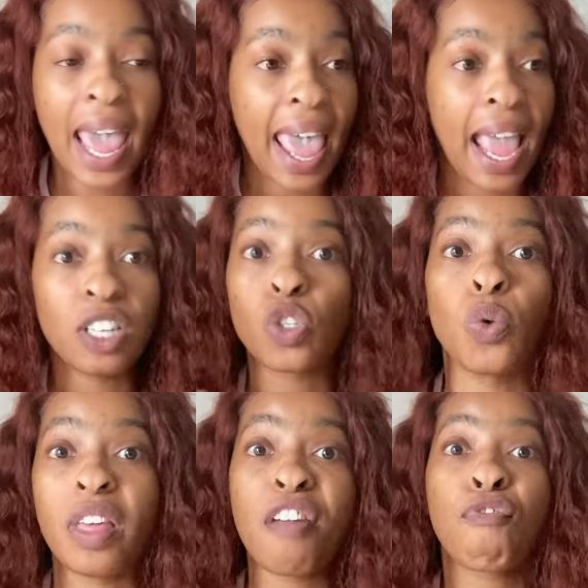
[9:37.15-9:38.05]
and so
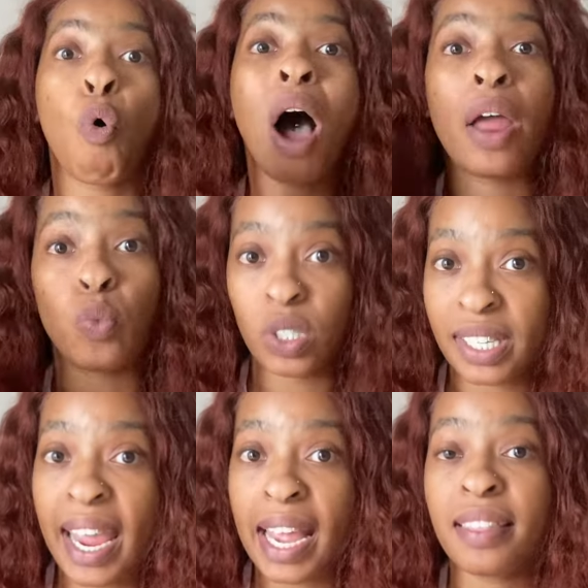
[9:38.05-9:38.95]
therefore I will
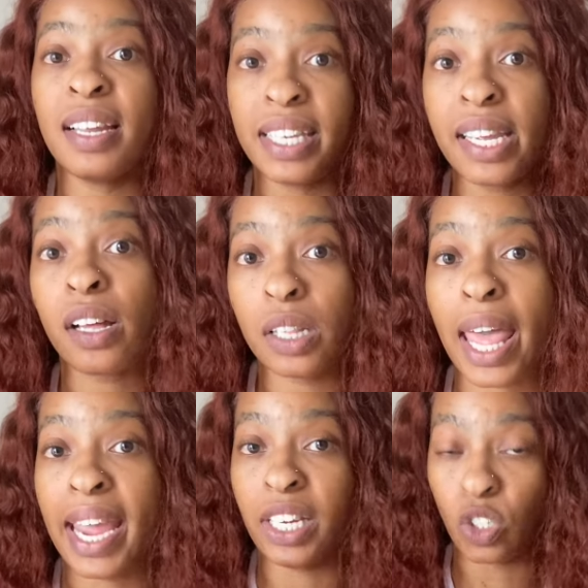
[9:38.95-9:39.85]
take the legal
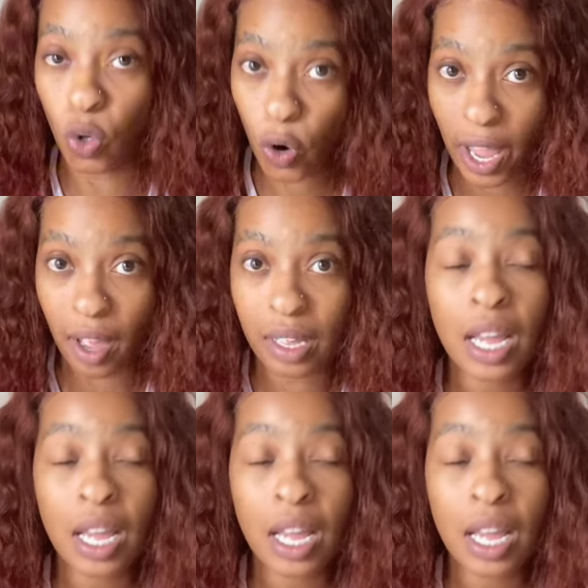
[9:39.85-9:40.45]
aid lawyer.